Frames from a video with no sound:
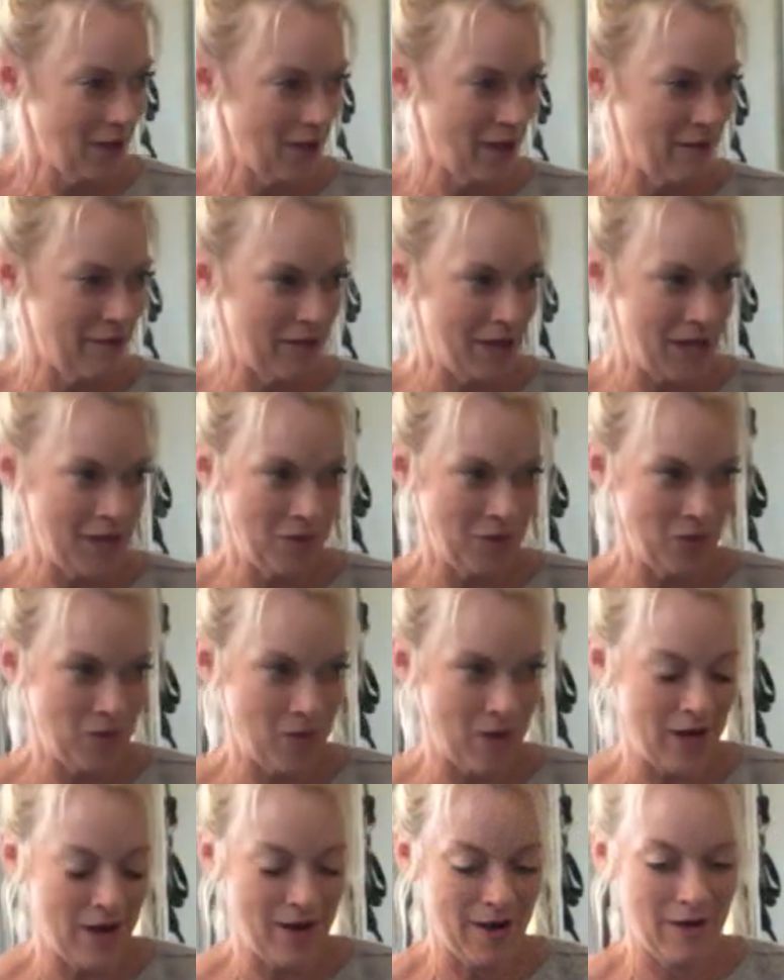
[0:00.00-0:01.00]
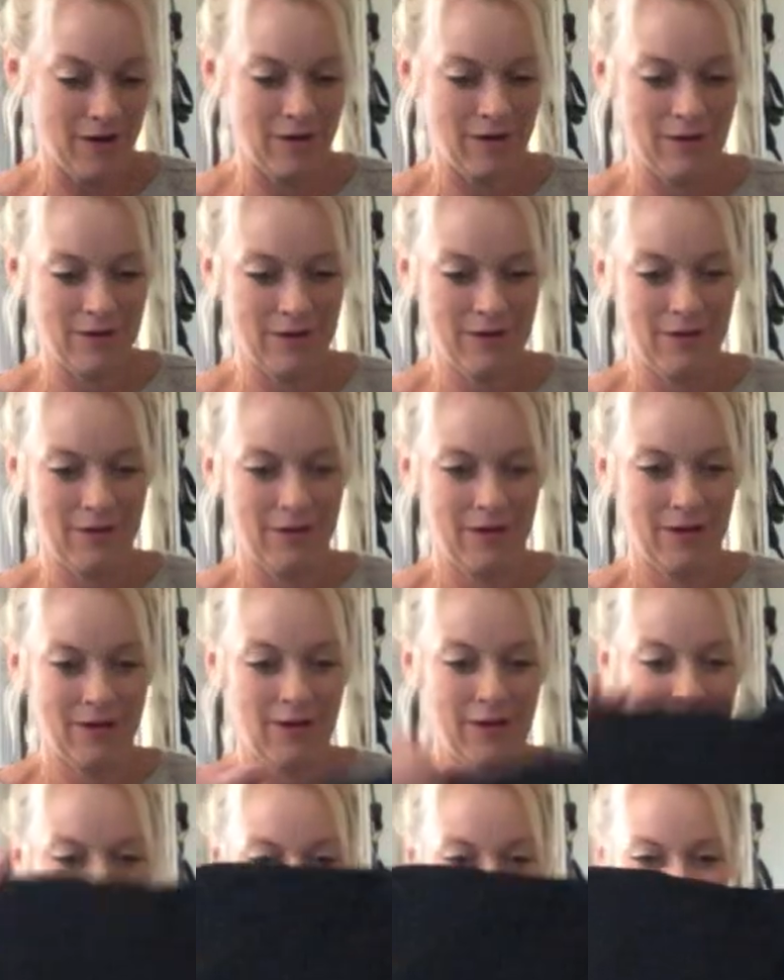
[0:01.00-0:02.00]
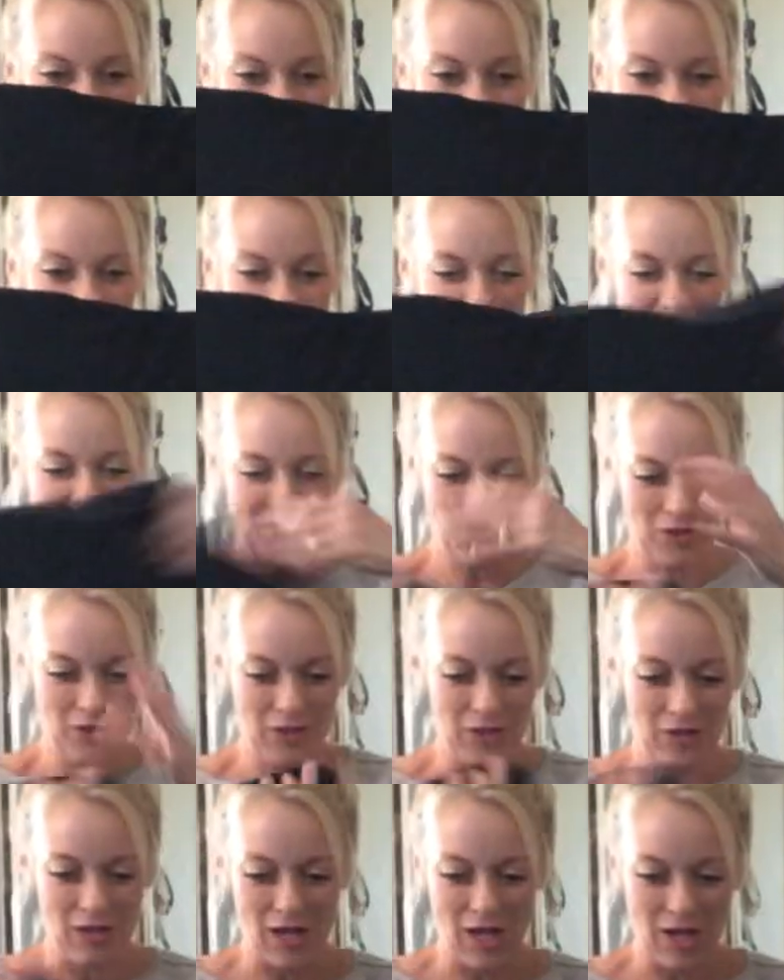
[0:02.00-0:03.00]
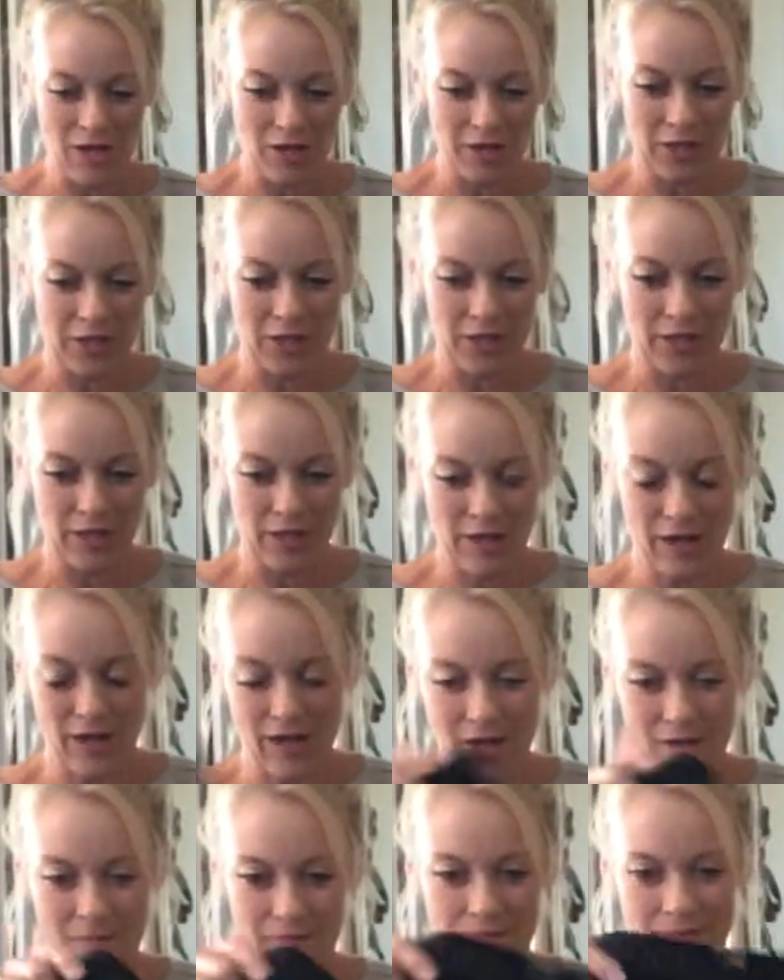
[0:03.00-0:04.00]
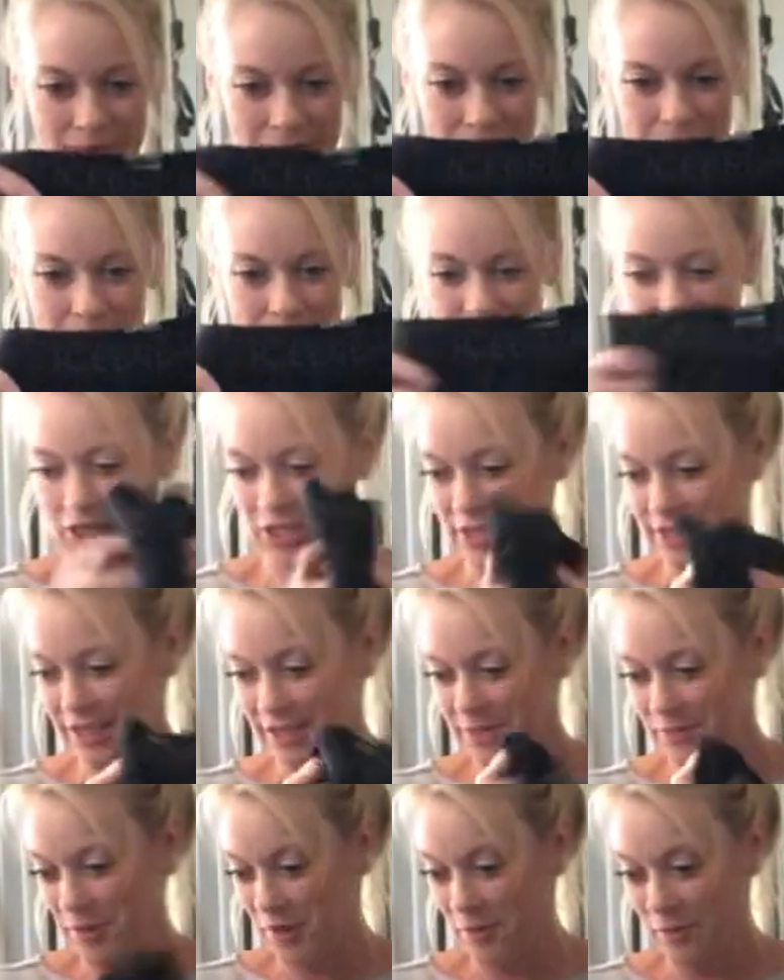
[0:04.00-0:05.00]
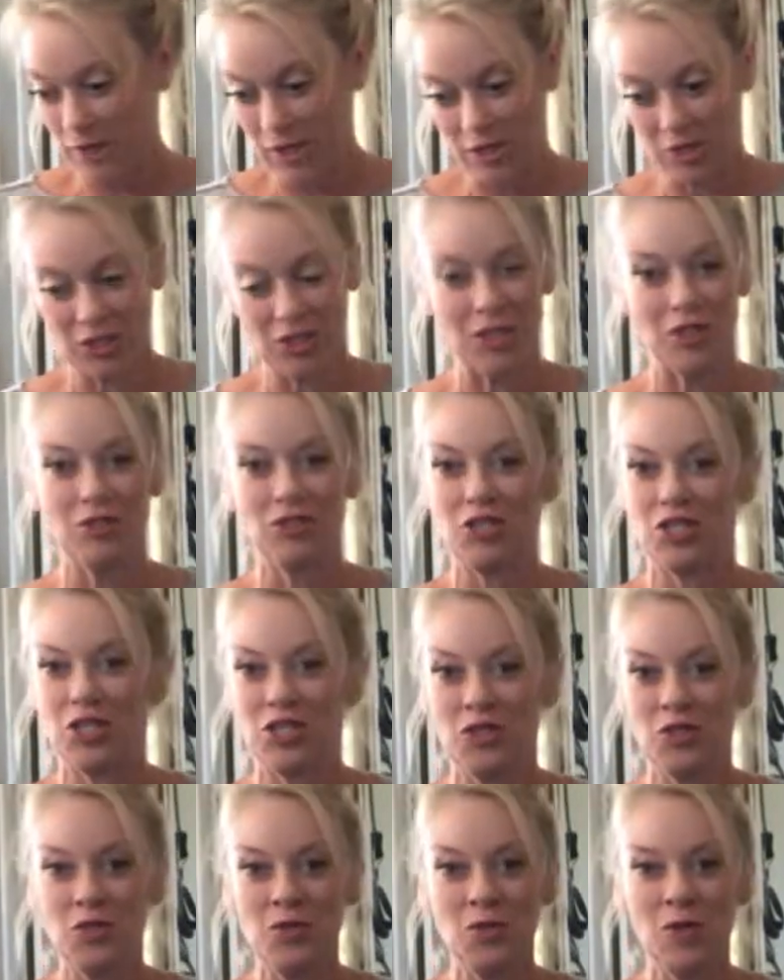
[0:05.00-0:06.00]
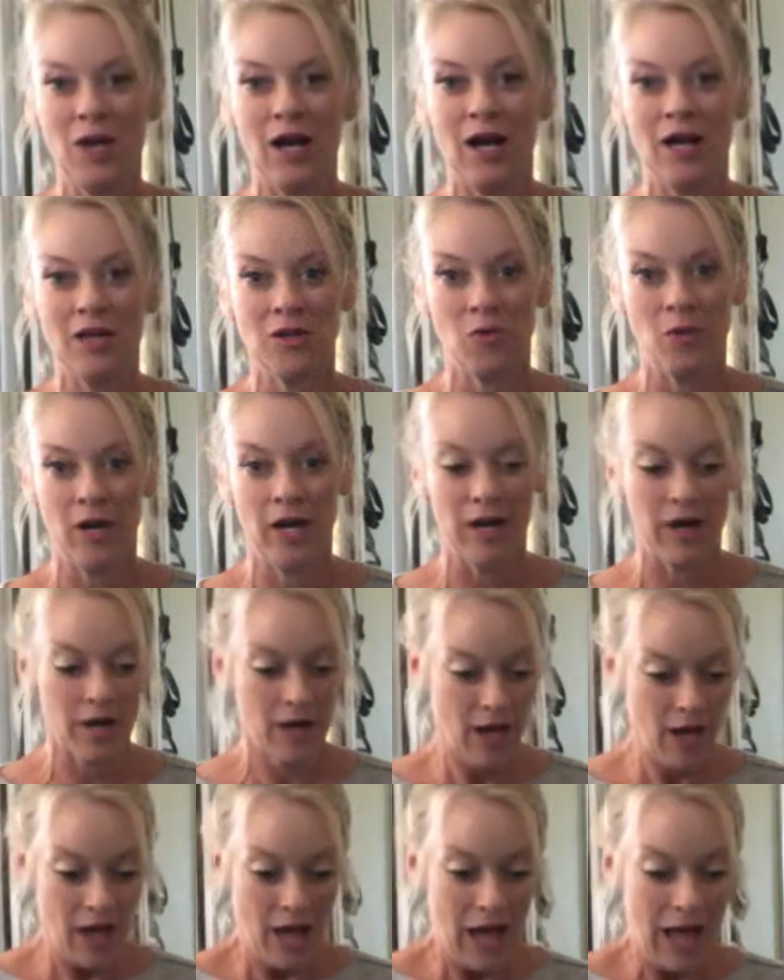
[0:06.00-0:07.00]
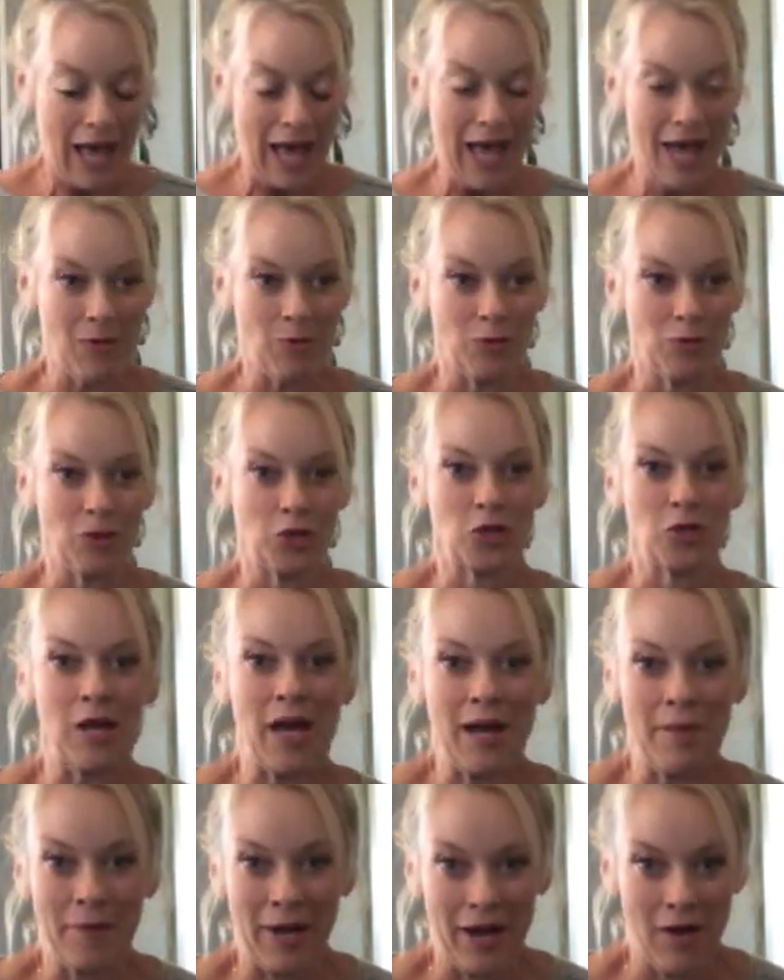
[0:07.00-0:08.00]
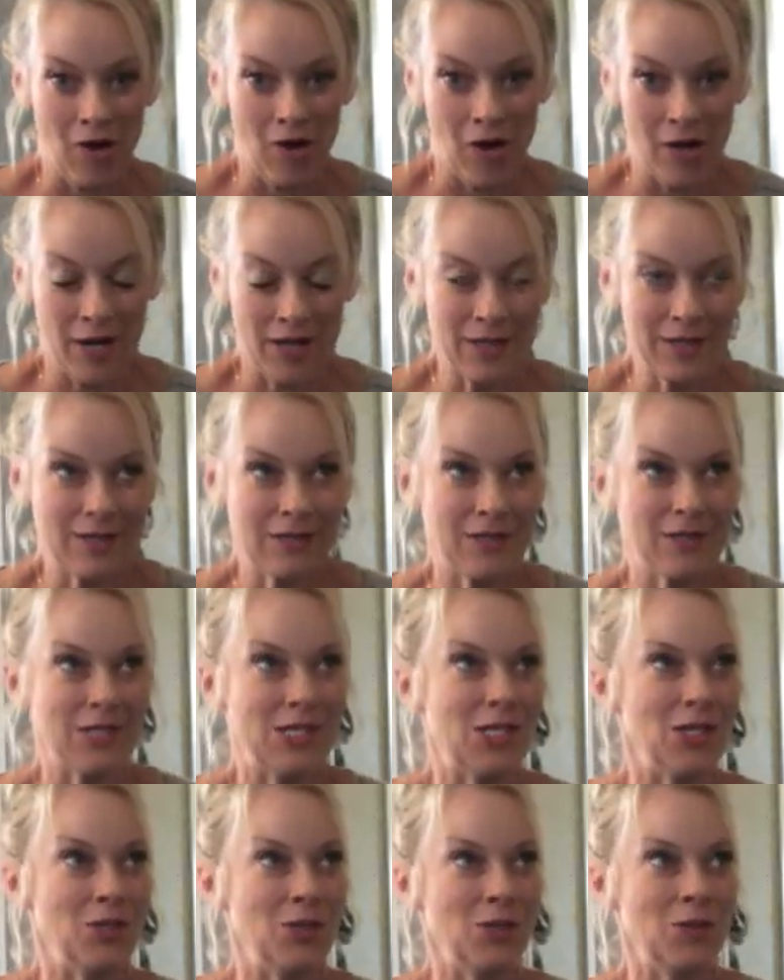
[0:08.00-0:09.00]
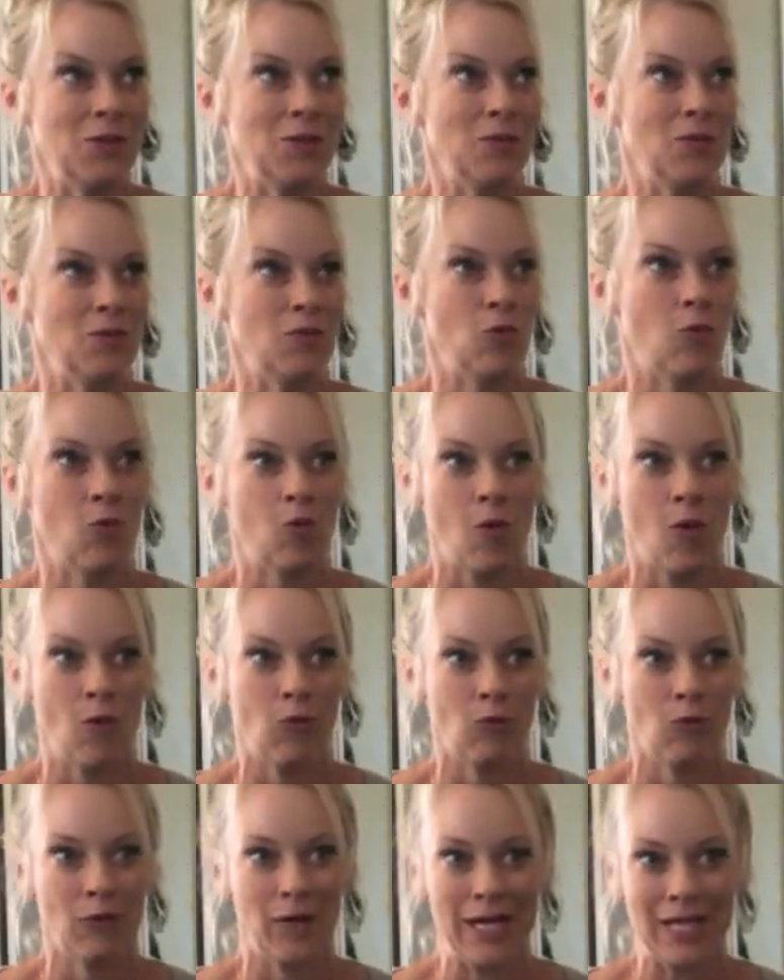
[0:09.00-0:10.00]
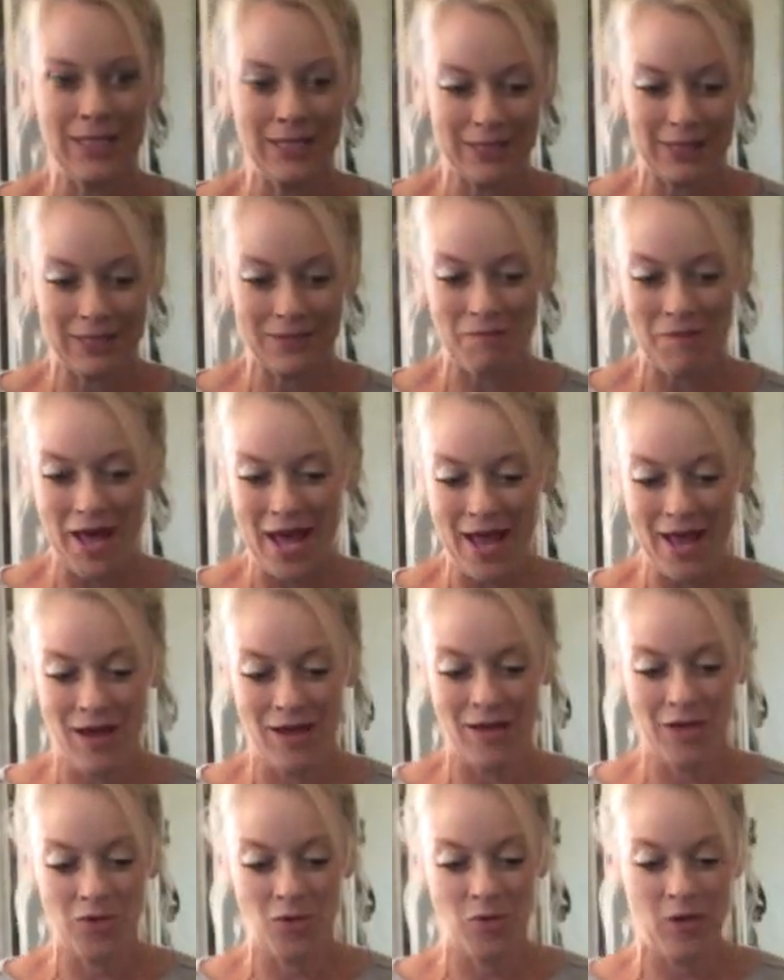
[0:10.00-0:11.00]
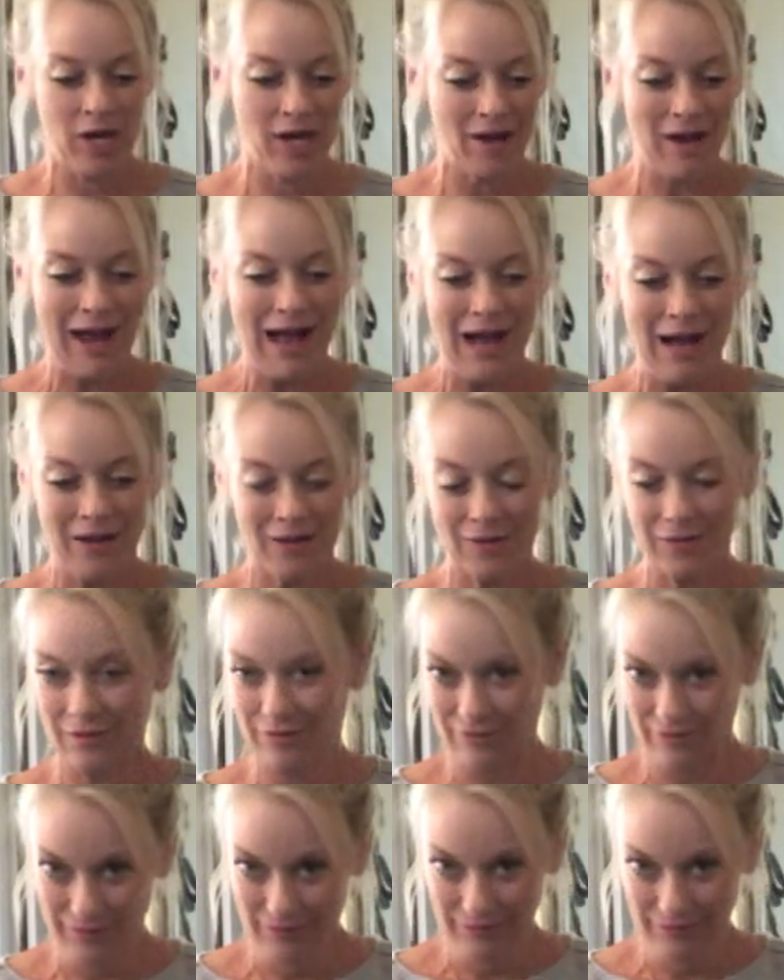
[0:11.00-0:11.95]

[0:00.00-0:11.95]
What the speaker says: of underwear. So these are a little longer, but just a spare pair. So 2 underwear. I will try my hardest to rinse my underwear out